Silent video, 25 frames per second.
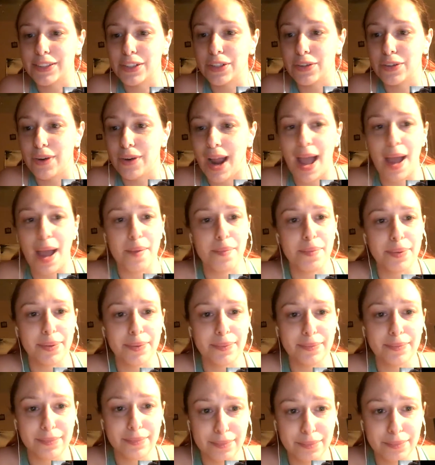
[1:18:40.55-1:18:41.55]
grab
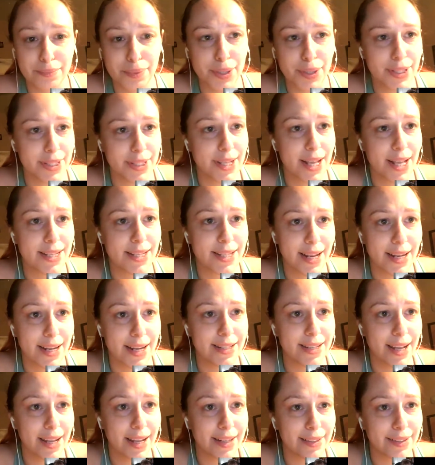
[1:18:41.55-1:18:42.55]
Princess
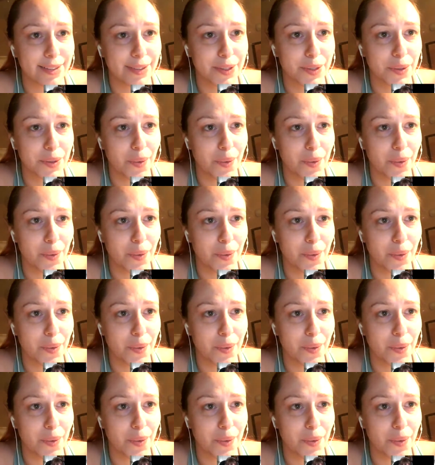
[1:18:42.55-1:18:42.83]
Tintin, who